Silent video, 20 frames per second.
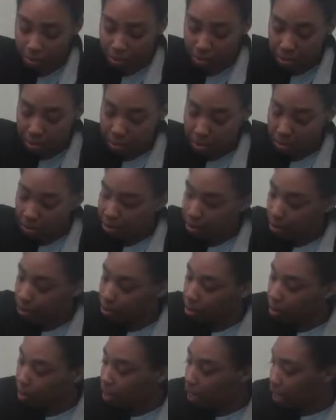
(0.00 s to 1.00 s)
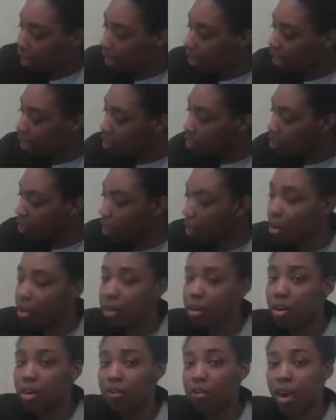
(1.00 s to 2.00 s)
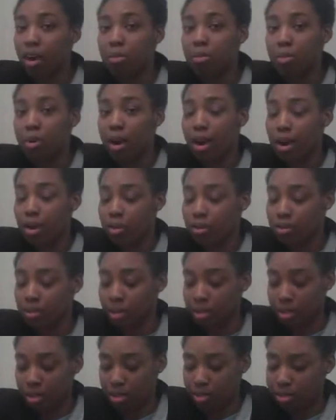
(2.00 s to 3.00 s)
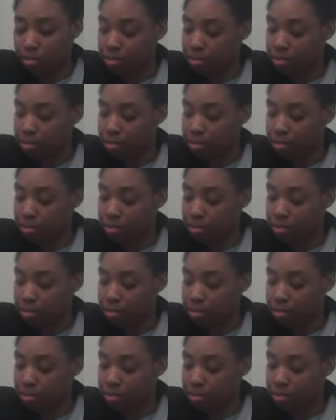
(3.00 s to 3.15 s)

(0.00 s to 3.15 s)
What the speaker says: We'll add another layer of our browns.